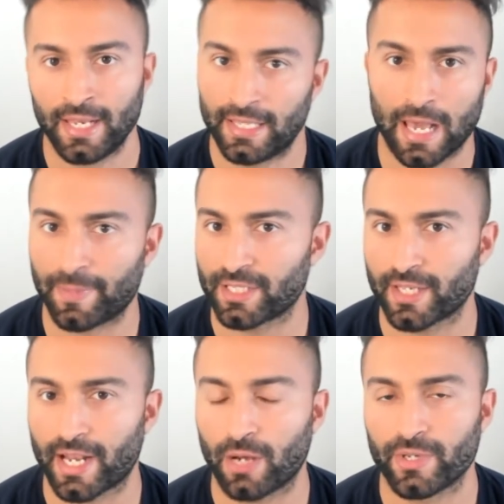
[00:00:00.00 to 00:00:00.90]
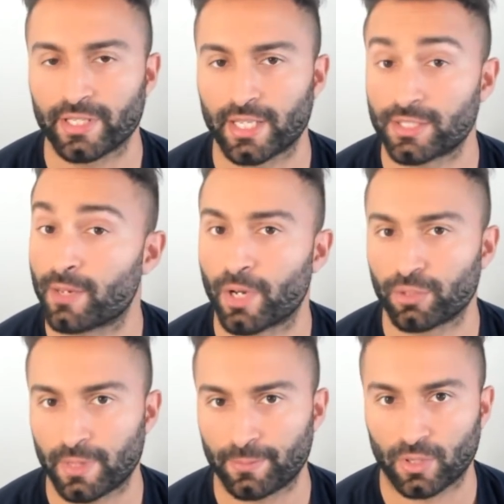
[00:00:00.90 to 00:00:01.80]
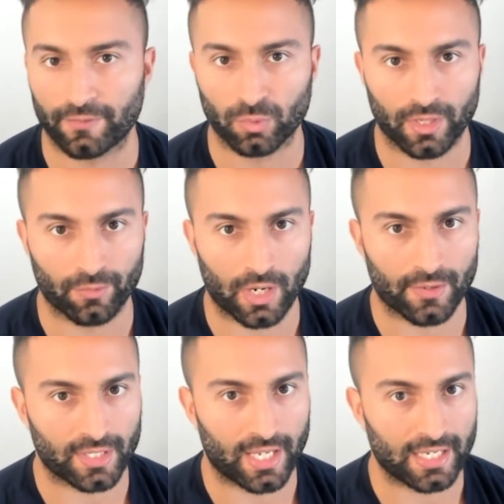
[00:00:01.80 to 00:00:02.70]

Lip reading: That being said, how is it that some other people have 24 hours a day,